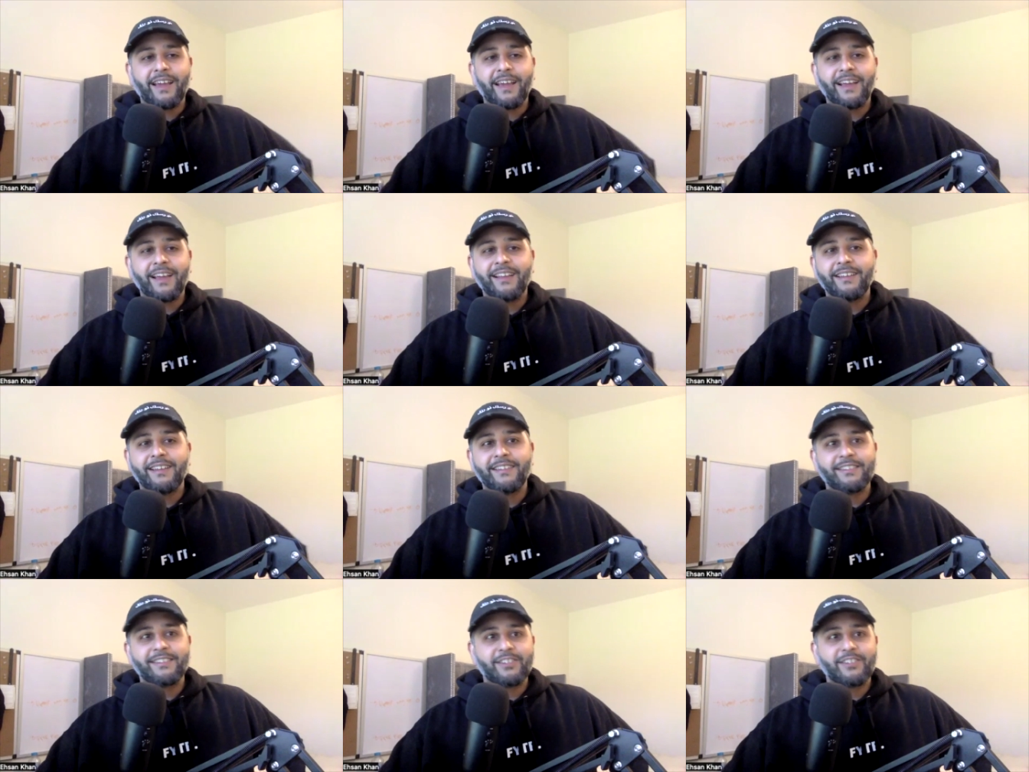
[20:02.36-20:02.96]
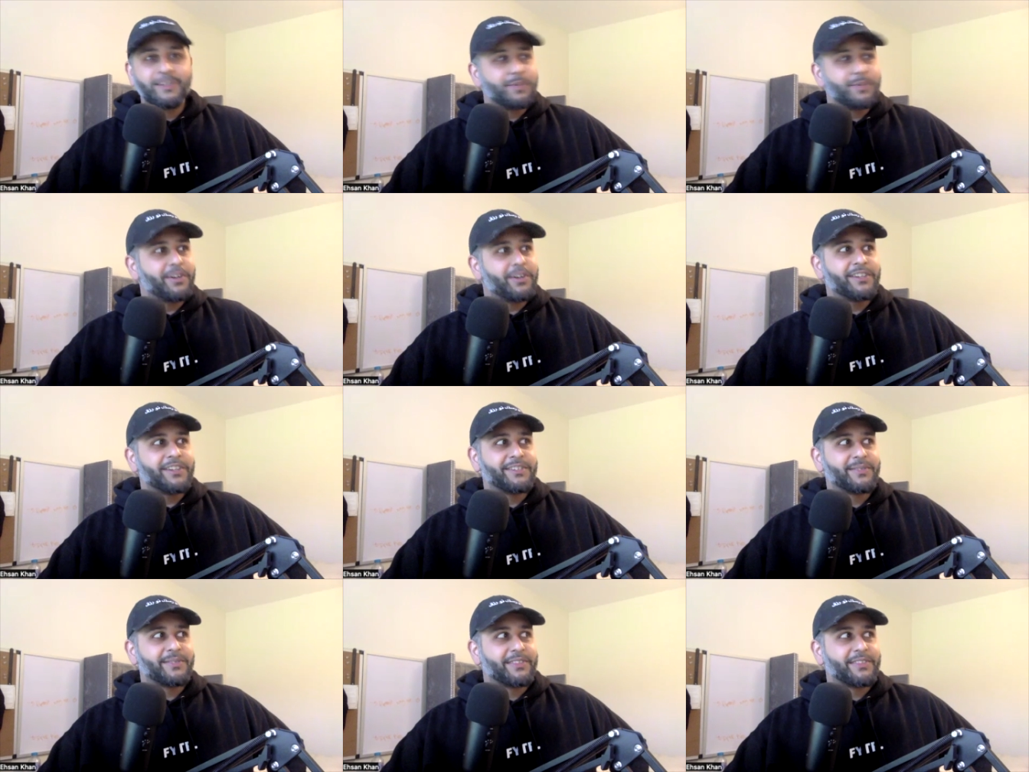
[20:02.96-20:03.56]
And to be
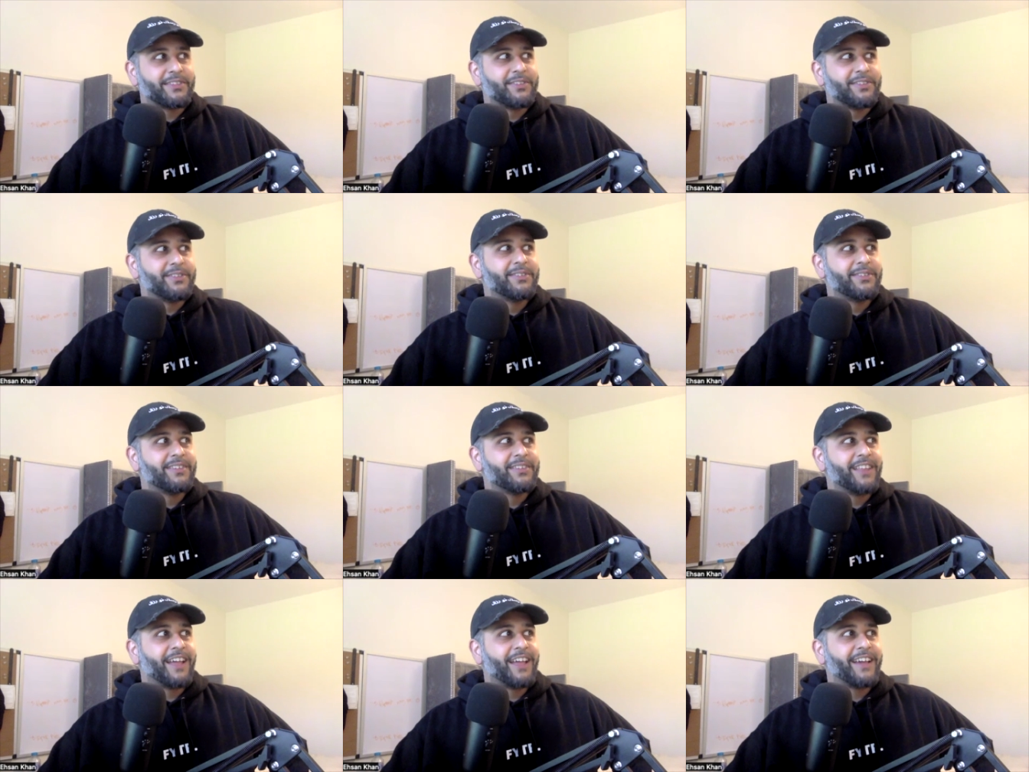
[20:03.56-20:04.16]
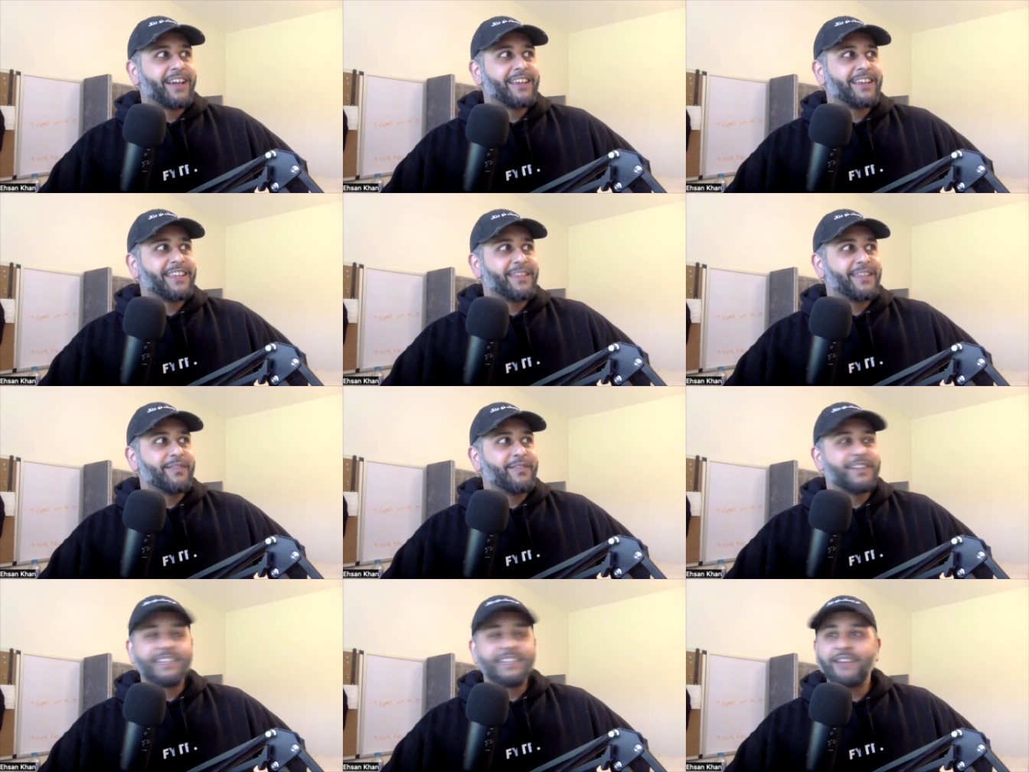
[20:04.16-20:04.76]
honest yeah. with you, like
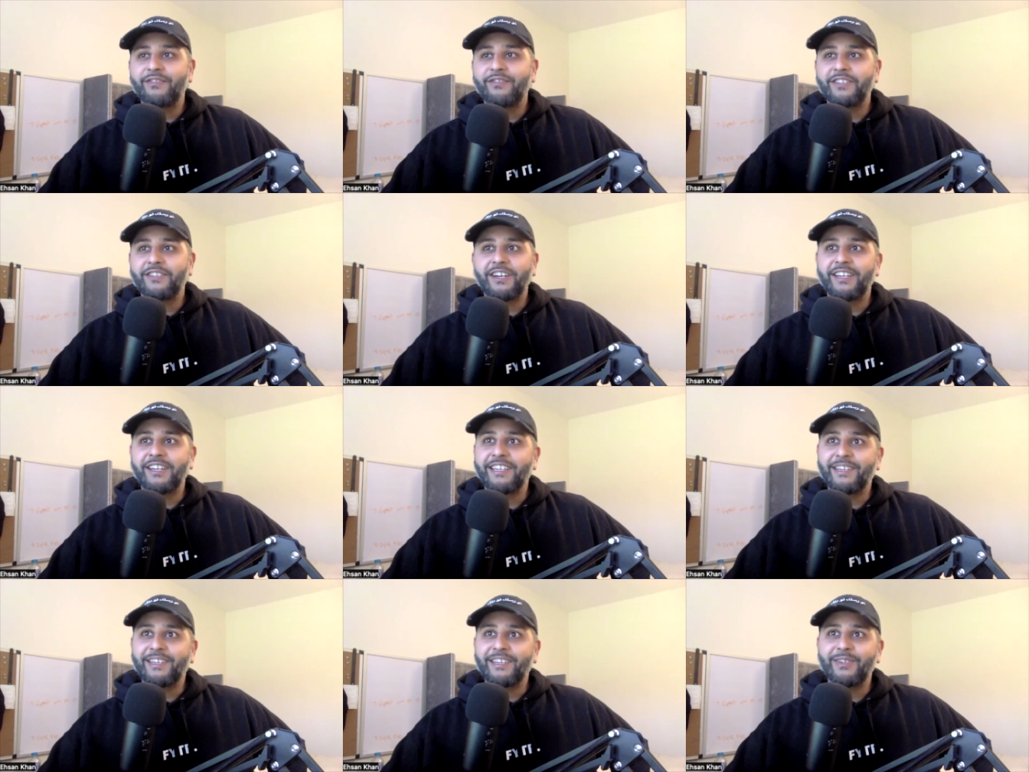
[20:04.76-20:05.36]
even Dev Sahni,